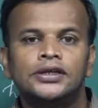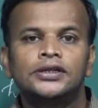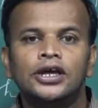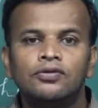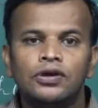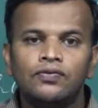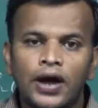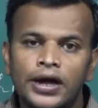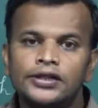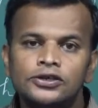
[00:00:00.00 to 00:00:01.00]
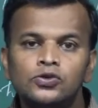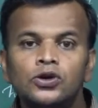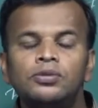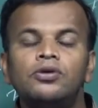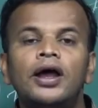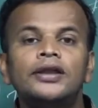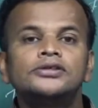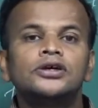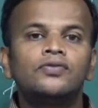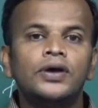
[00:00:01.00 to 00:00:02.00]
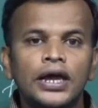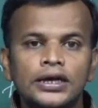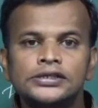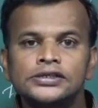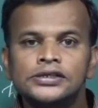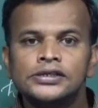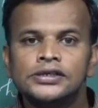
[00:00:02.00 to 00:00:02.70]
Then we find the suitable values of x,